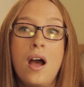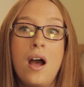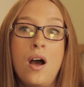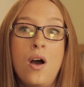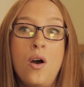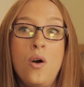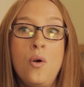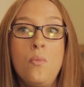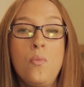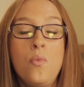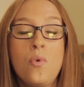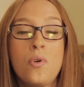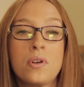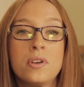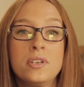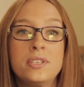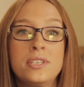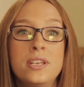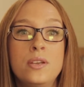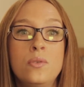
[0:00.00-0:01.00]
a home
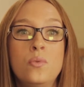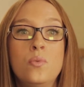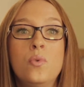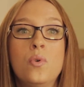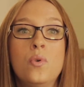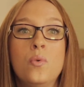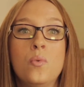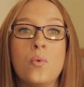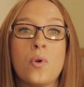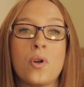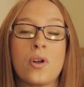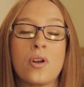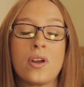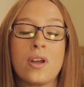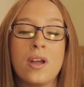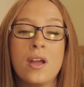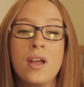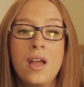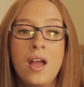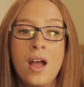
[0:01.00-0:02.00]
warranty will
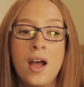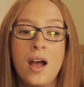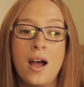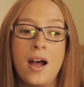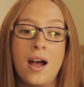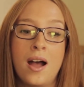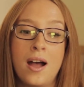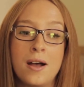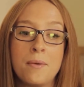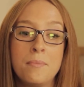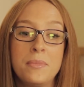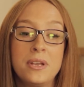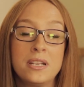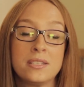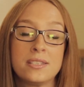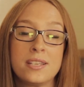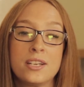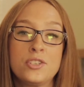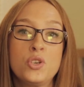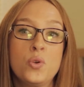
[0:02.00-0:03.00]
work um,
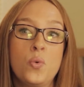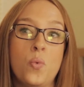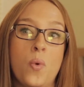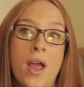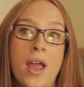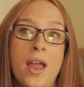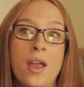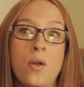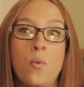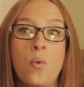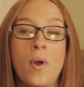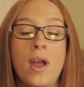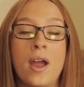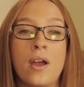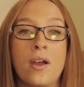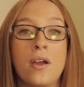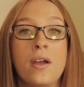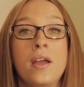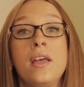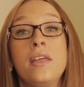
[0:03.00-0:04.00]
in such a way
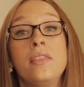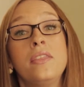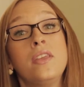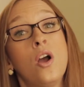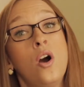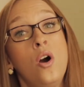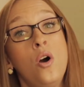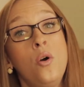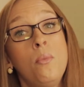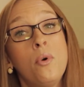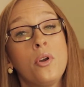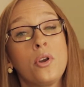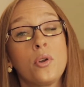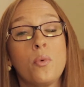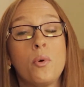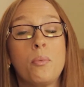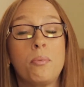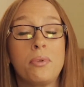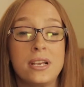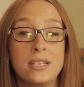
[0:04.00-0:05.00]
where the
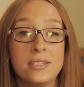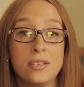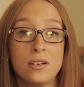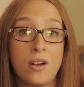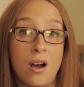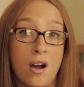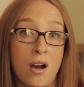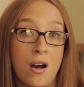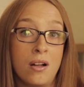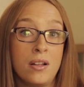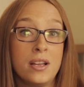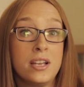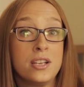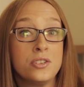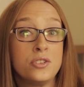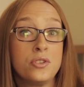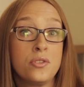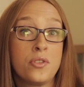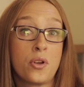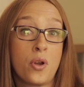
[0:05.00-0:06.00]
homeowner will place a call
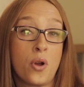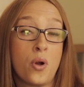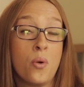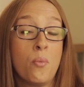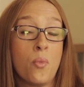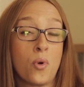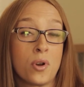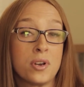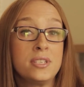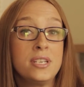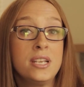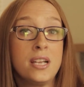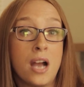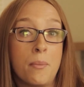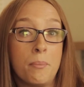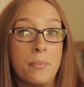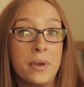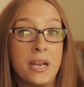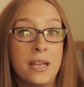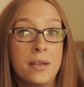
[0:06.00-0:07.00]
into their home warranty
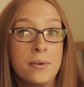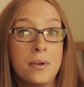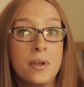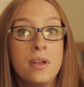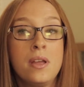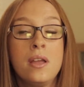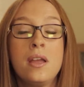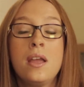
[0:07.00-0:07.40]
company